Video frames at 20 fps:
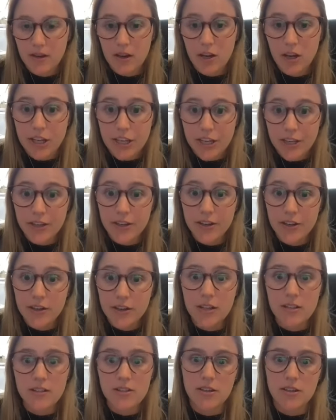a year
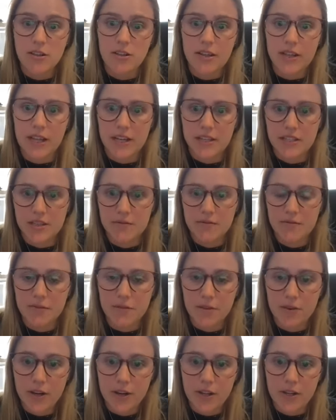until the age I'm
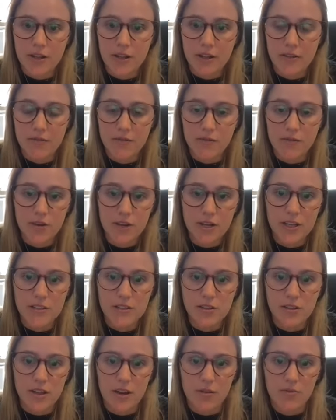uh, 40,
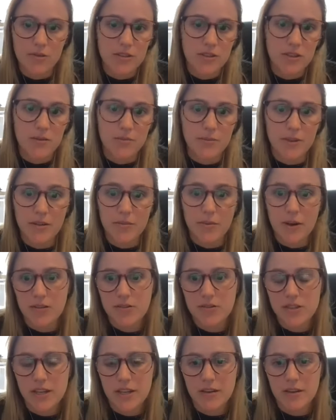so that was going to be
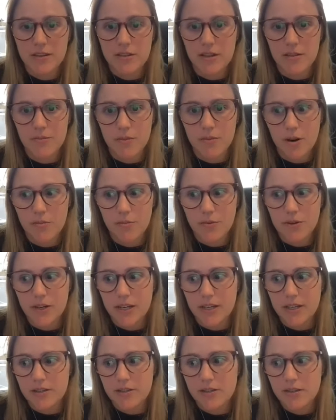about 10, 10
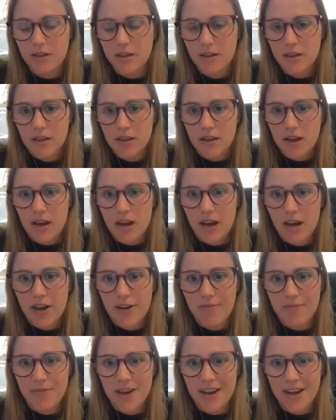properties.
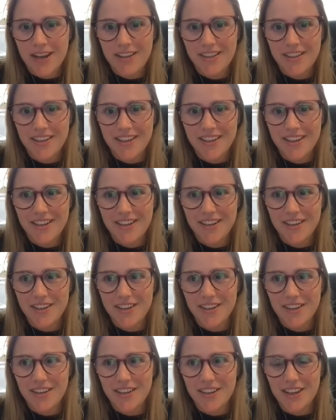Um, I think
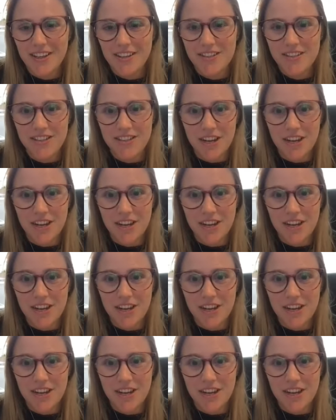it